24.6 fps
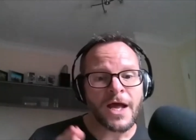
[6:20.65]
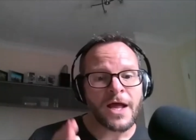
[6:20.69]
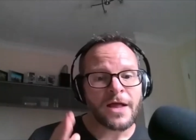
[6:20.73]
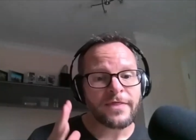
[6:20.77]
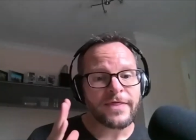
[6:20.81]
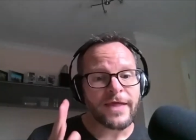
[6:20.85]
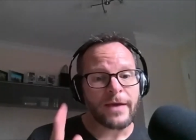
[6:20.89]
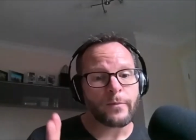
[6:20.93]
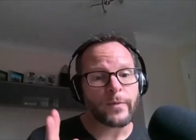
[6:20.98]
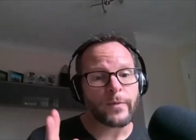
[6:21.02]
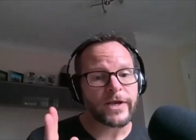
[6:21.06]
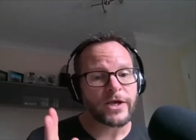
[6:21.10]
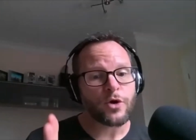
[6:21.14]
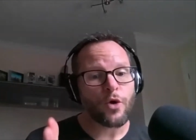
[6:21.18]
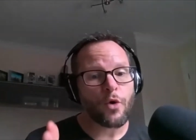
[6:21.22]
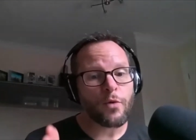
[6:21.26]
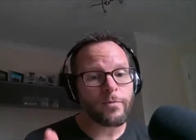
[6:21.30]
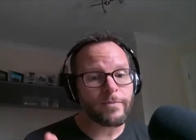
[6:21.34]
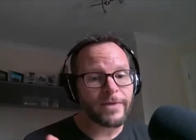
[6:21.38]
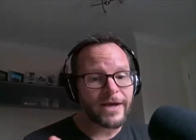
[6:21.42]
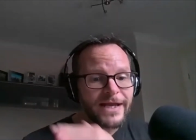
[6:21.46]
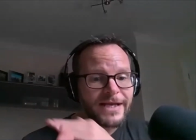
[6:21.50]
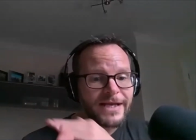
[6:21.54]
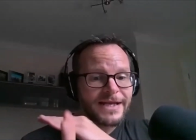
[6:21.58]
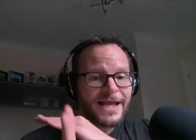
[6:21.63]
Then we
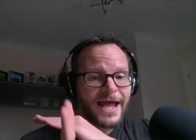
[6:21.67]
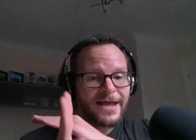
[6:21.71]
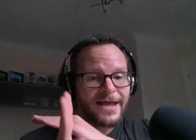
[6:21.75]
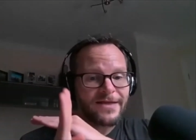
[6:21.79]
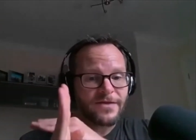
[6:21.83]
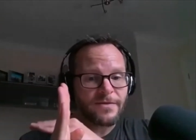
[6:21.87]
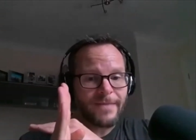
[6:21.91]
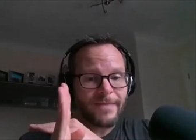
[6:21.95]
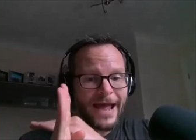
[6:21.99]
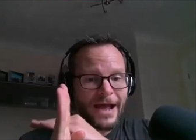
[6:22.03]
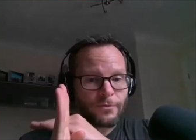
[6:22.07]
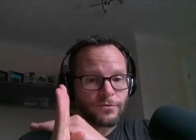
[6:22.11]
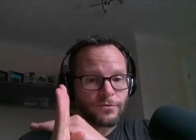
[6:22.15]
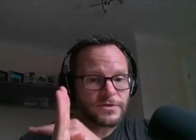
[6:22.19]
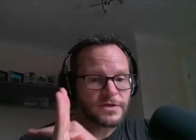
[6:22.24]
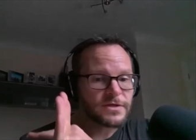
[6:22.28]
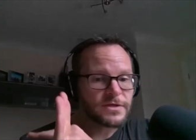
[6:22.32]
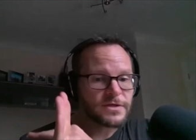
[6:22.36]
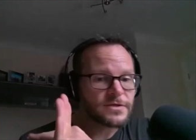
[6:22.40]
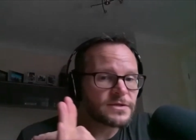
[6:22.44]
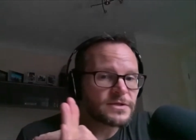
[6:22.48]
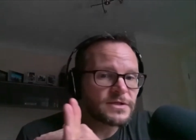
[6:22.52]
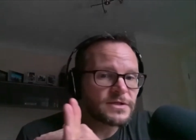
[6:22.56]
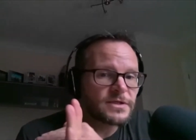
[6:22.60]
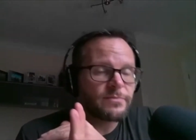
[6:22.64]
normally lay them out, and
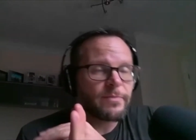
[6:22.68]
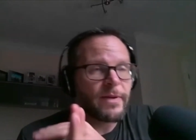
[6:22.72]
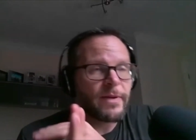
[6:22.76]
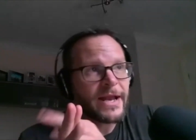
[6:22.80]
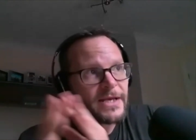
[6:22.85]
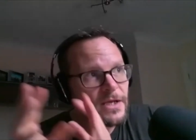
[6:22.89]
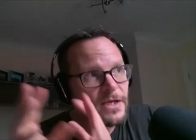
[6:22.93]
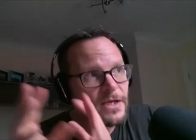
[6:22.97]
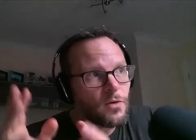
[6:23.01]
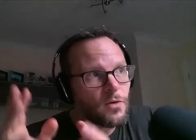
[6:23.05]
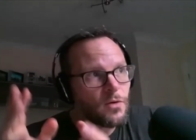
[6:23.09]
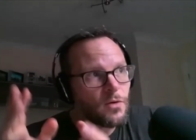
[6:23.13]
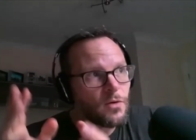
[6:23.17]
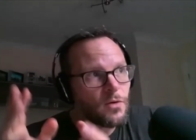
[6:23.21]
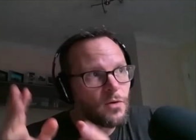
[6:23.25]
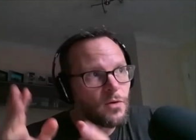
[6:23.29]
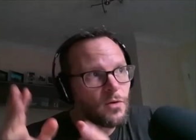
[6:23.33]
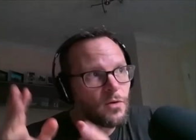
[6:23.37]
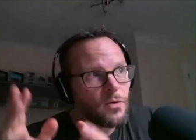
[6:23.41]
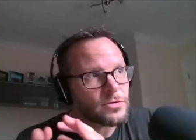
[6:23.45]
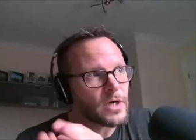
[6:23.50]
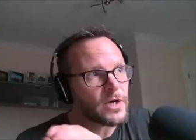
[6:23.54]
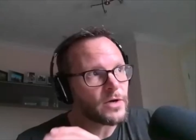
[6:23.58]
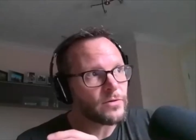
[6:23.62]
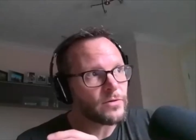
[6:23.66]
depending on what you're
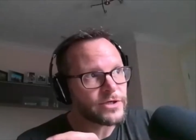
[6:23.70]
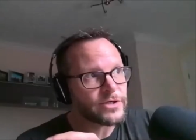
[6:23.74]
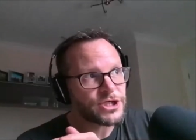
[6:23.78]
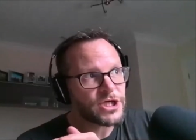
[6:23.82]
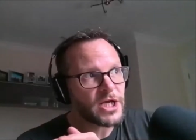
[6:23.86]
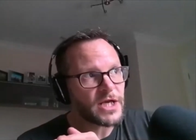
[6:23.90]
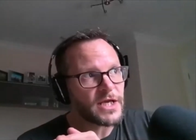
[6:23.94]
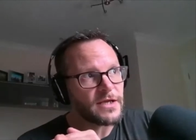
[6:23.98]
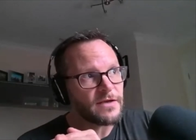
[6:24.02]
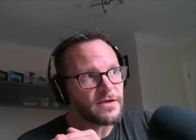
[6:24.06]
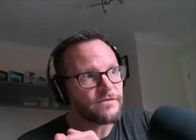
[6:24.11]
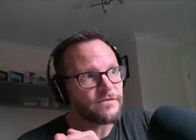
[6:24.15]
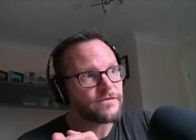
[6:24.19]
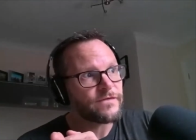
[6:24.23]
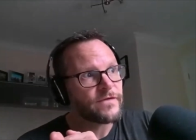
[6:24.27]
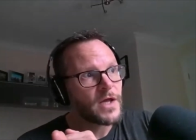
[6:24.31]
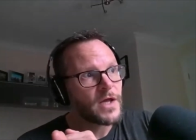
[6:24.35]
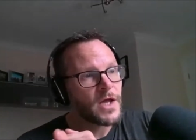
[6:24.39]
trying to achieve,